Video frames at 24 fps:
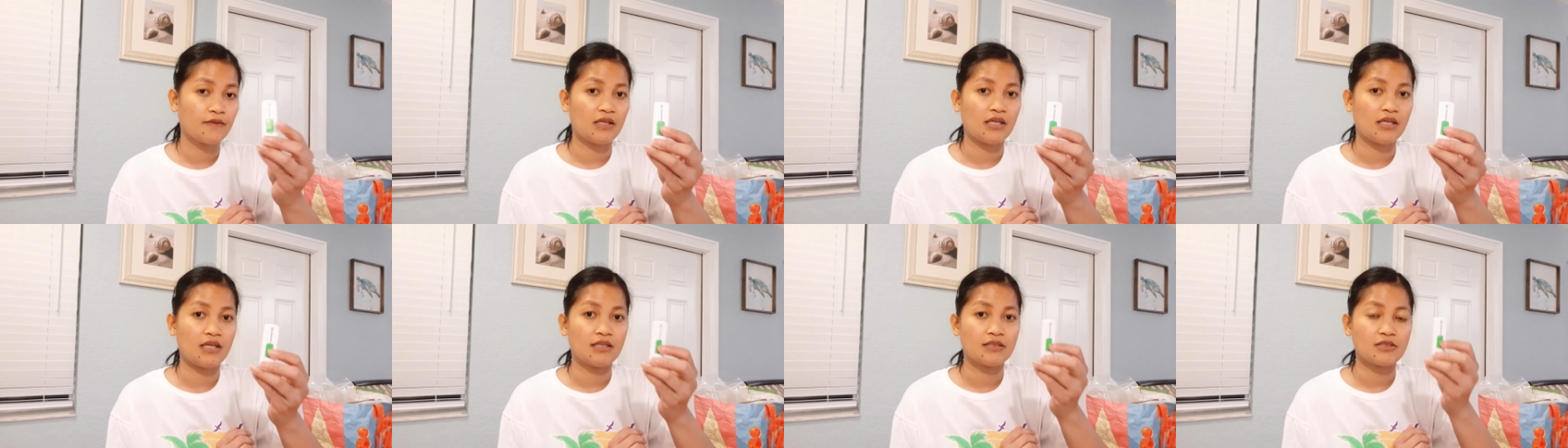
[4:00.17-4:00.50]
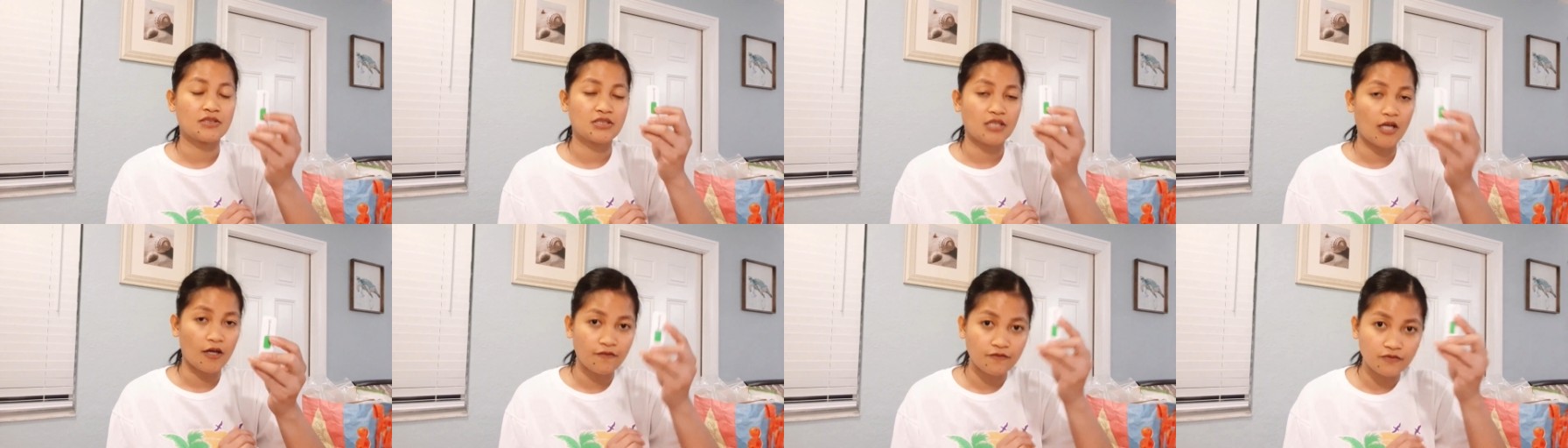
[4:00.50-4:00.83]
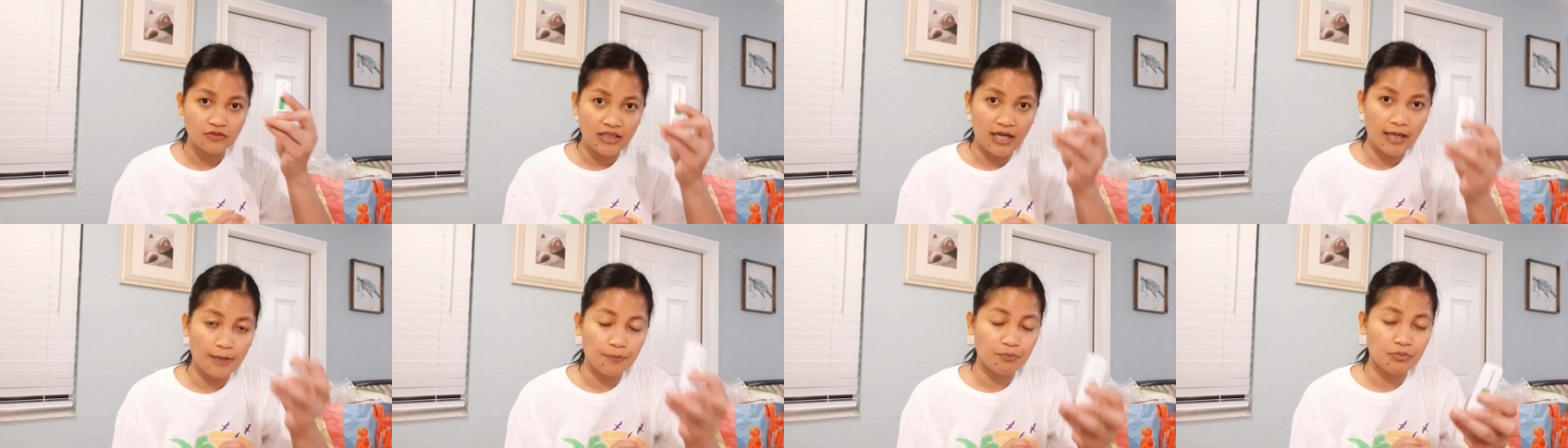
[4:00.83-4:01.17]
the
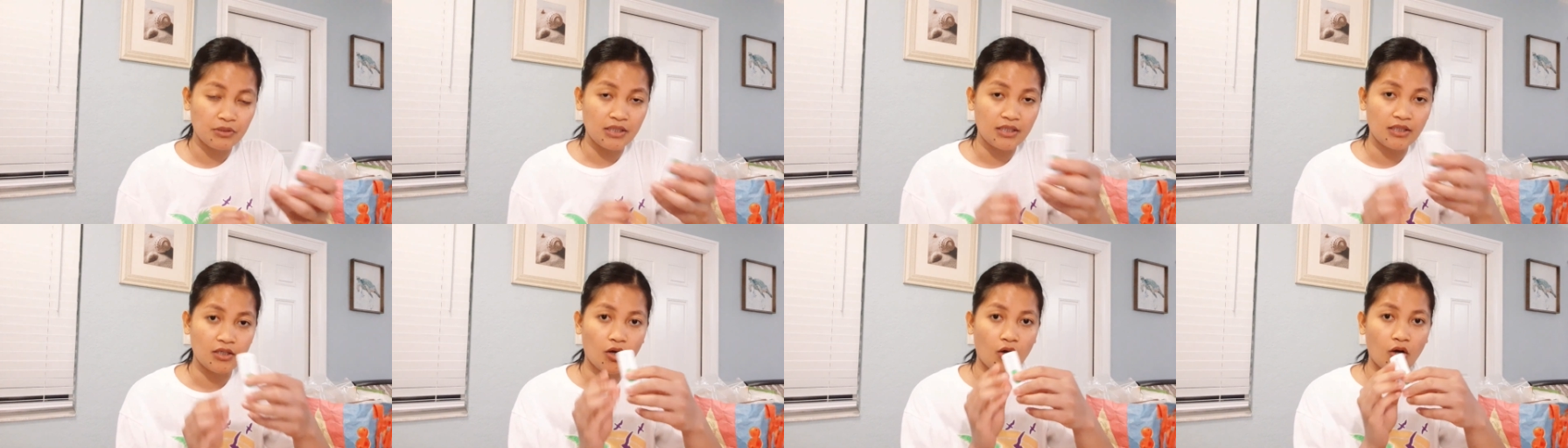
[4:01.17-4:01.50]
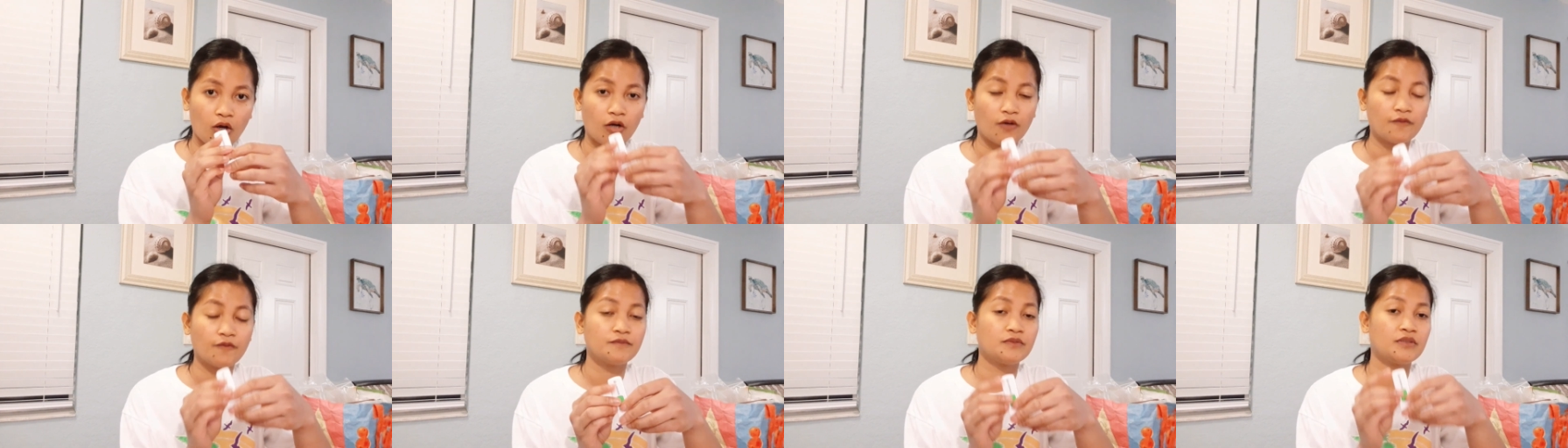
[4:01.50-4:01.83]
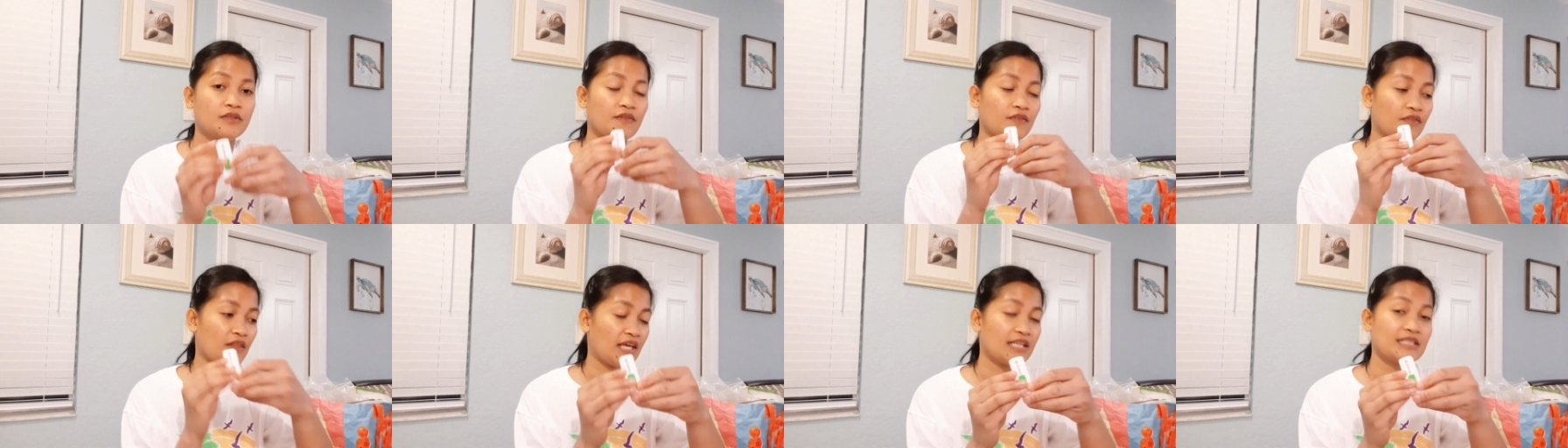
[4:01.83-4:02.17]
soft copy of the
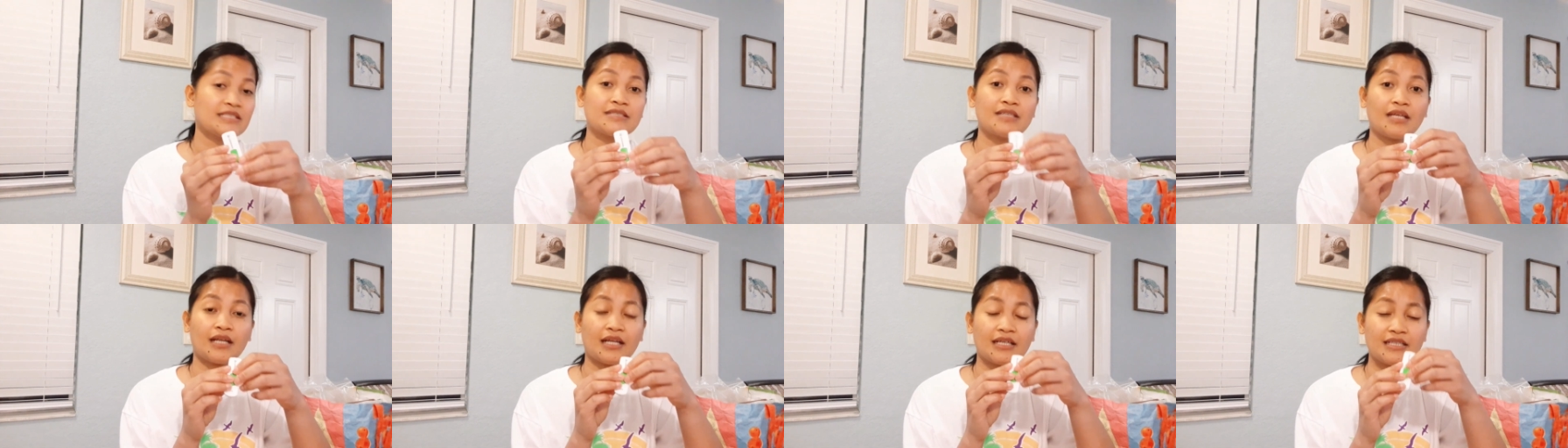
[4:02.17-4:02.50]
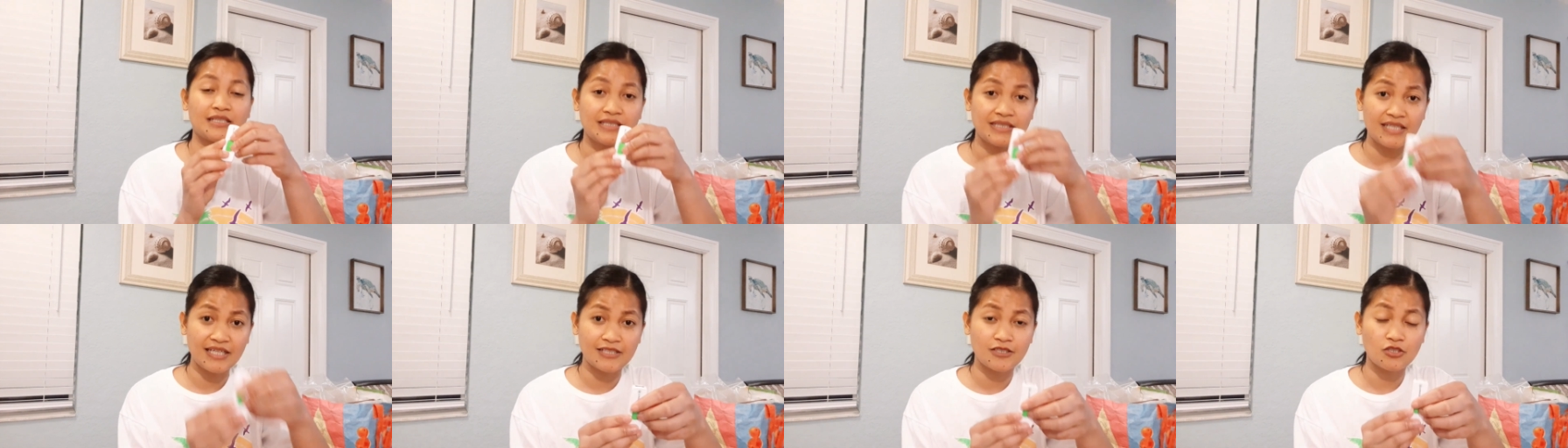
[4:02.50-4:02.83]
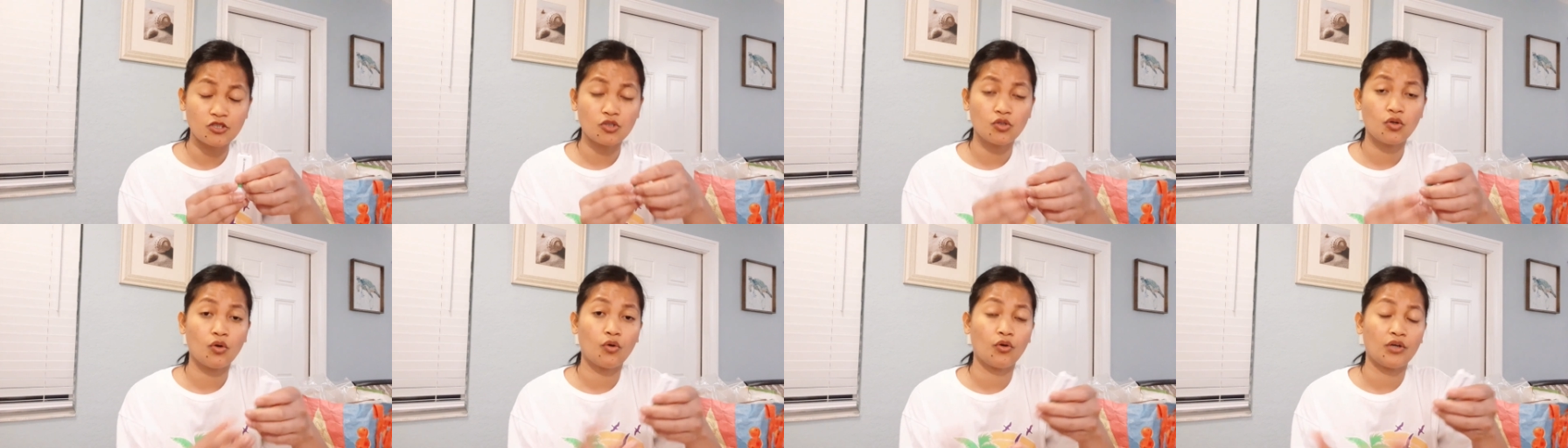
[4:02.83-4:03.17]
things that I
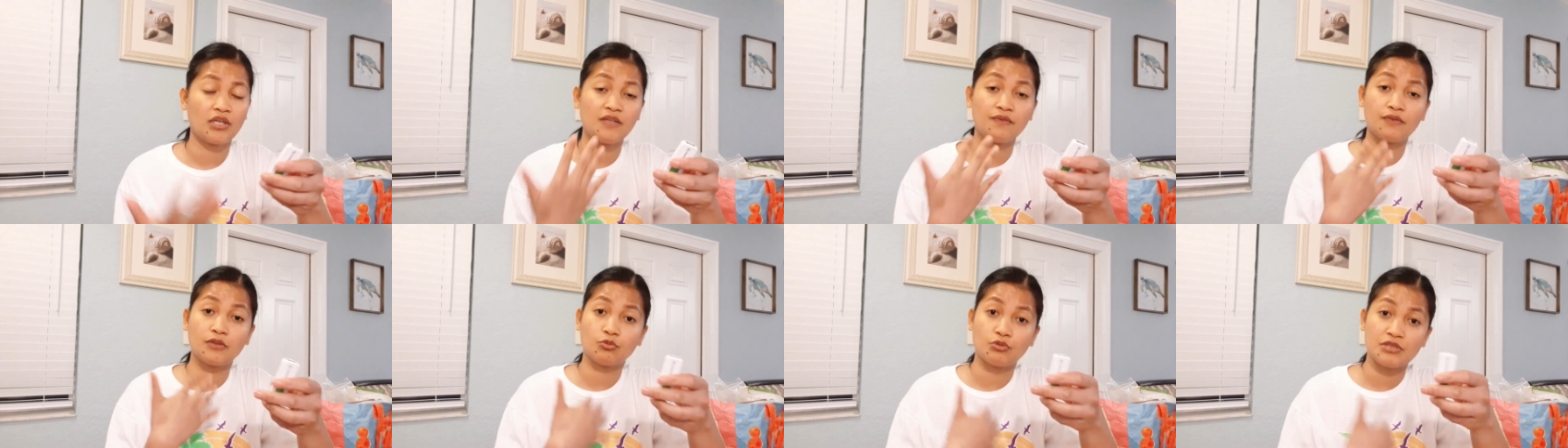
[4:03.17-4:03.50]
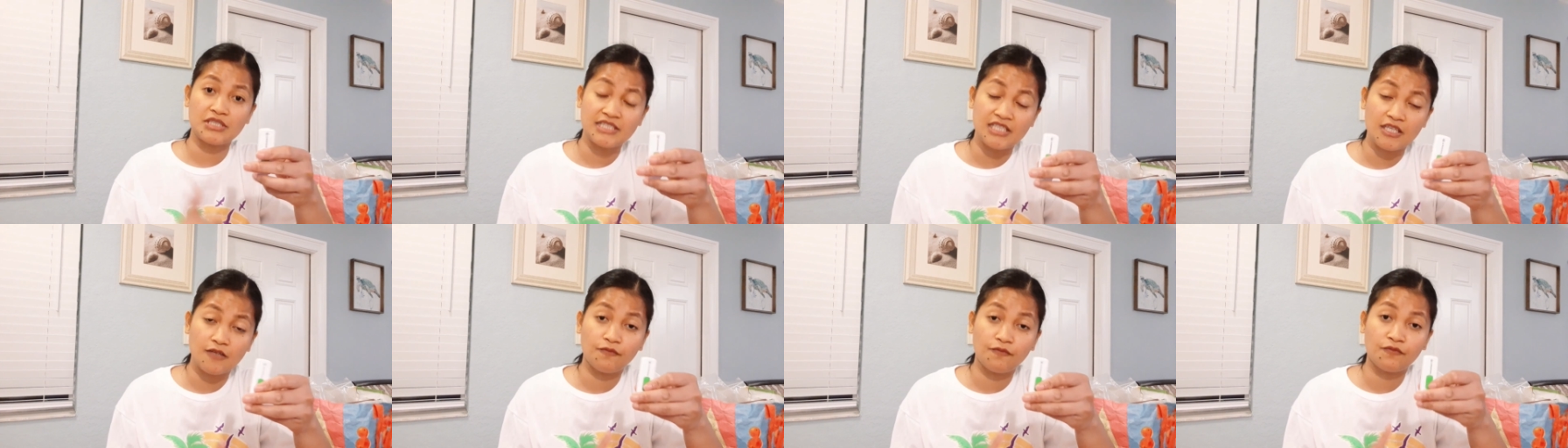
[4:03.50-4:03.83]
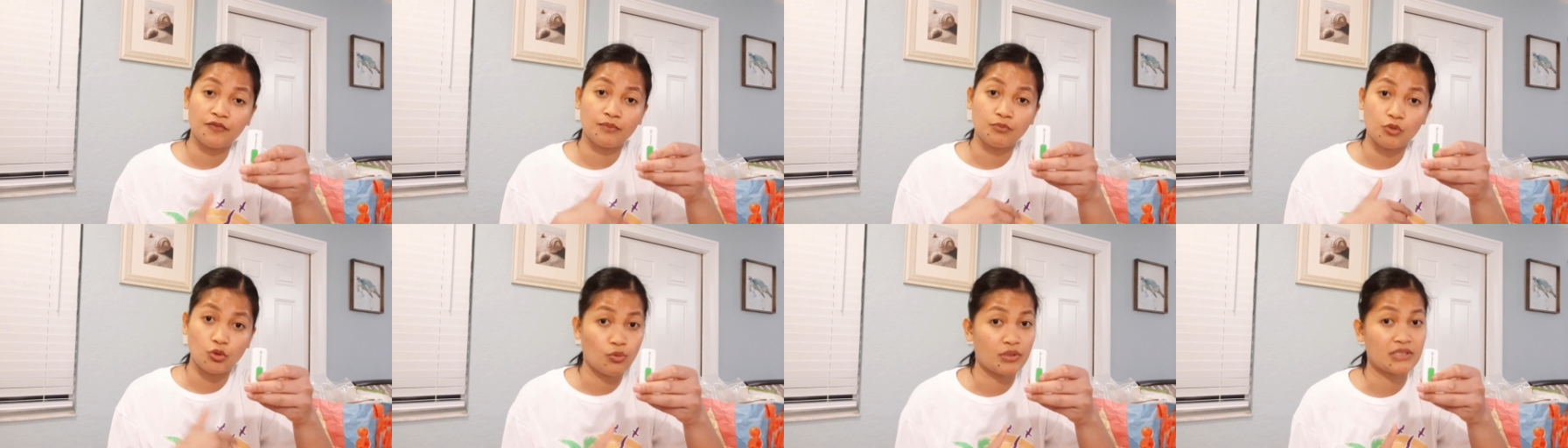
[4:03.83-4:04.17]
sent or even received
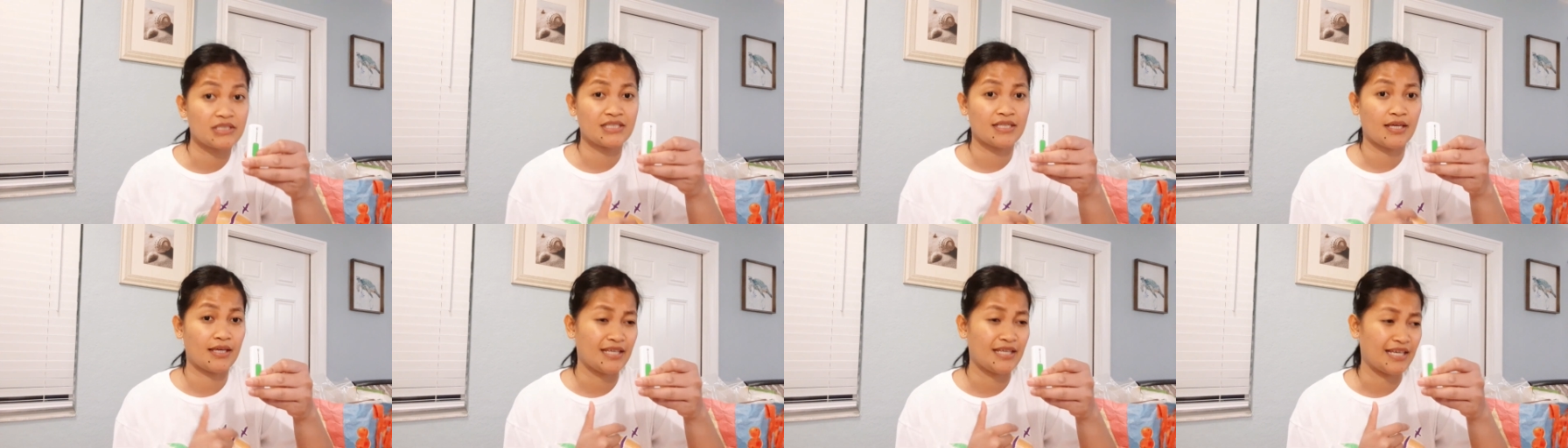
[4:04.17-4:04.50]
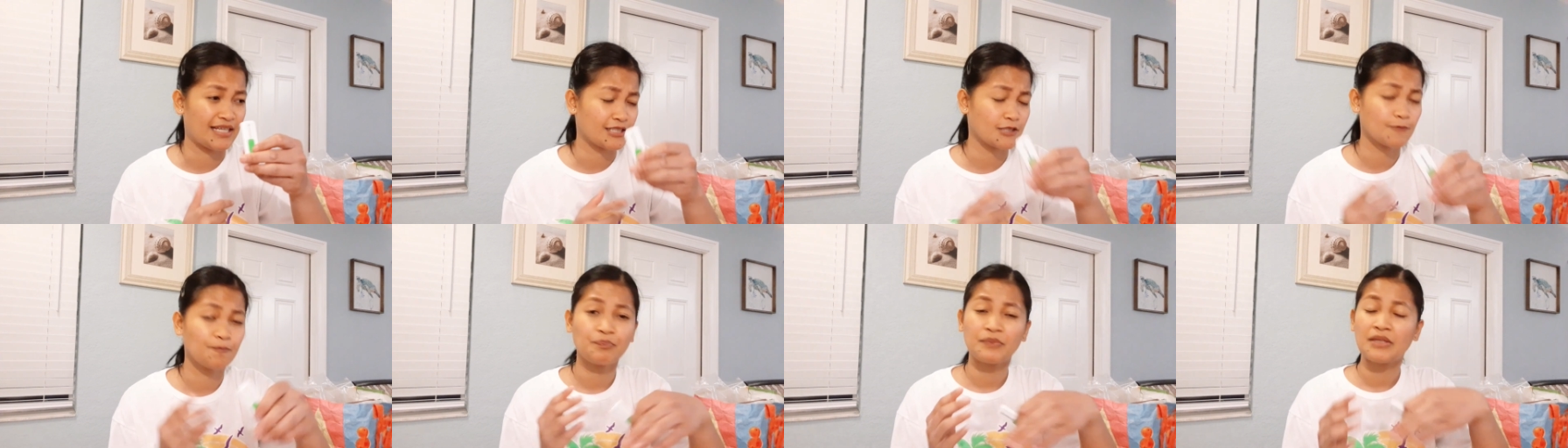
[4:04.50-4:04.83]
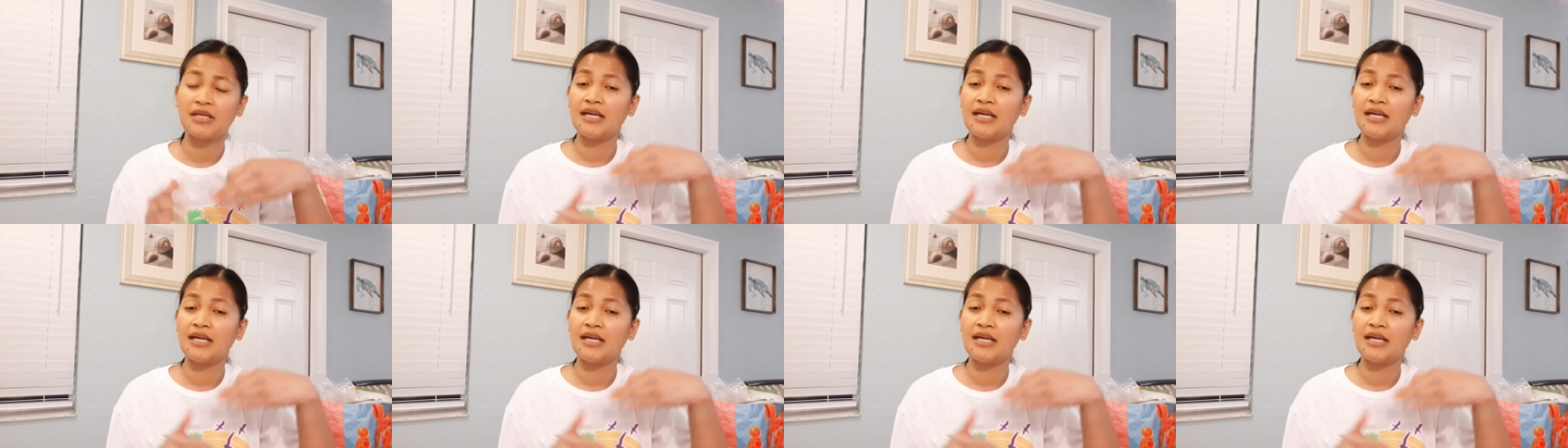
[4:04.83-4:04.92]
from USCIS.